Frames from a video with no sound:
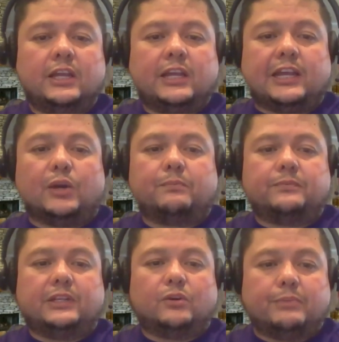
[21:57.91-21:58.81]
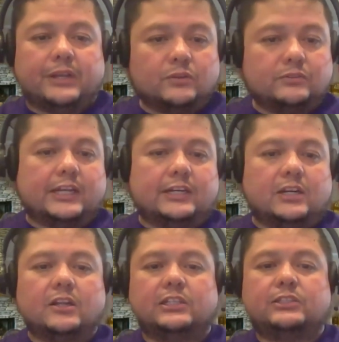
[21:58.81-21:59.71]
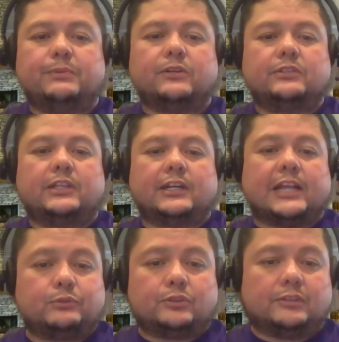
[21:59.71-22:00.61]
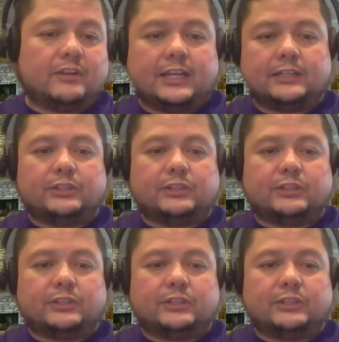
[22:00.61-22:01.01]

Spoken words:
help build that knowledge, build that capture the flag